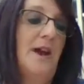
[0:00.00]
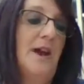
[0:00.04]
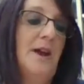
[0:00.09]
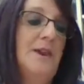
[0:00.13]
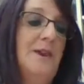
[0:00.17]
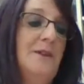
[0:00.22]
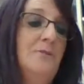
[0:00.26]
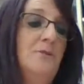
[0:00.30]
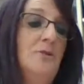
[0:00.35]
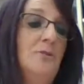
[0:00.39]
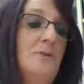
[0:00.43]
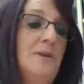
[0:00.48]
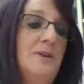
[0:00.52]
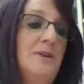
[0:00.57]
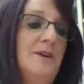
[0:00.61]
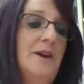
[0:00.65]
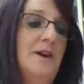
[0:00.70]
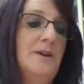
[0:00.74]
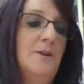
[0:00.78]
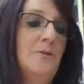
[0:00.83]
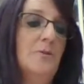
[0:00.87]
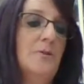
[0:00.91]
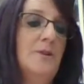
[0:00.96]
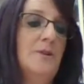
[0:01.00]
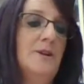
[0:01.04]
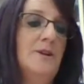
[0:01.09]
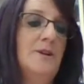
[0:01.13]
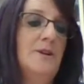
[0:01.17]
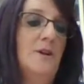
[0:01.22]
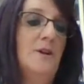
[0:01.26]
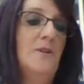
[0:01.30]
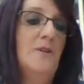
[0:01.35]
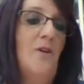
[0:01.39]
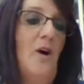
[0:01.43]
And he'll be getting
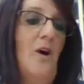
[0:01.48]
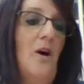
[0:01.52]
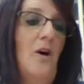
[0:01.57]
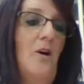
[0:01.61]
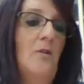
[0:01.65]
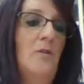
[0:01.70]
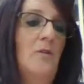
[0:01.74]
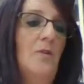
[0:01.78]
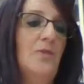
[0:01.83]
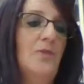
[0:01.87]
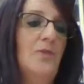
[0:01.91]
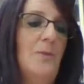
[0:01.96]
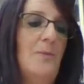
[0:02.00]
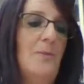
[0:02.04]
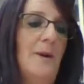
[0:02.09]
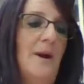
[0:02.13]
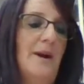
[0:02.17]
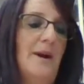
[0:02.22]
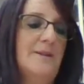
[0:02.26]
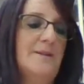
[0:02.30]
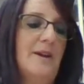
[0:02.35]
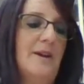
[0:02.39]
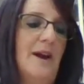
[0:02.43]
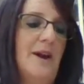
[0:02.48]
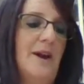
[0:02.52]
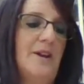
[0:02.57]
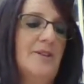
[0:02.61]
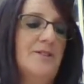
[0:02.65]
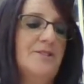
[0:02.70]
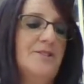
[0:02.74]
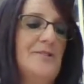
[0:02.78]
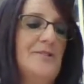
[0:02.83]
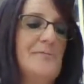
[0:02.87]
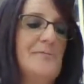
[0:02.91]
rid of all the bad
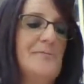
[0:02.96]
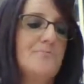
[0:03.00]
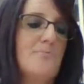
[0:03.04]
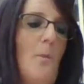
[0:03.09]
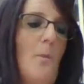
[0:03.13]
guys.